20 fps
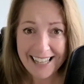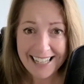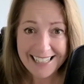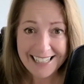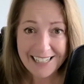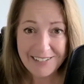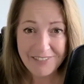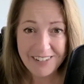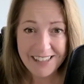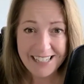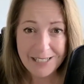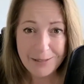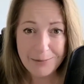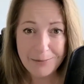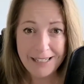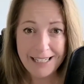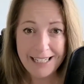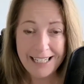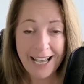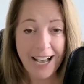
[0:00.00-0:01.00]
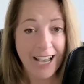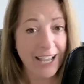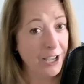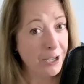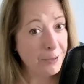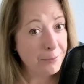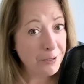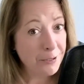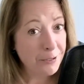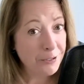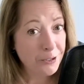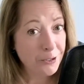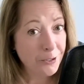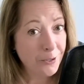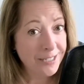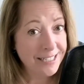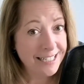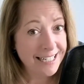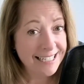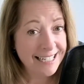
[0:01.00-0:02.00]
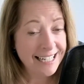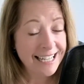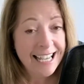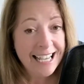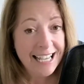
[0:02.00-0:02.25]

that's it for this week. I hope you enjoyed it.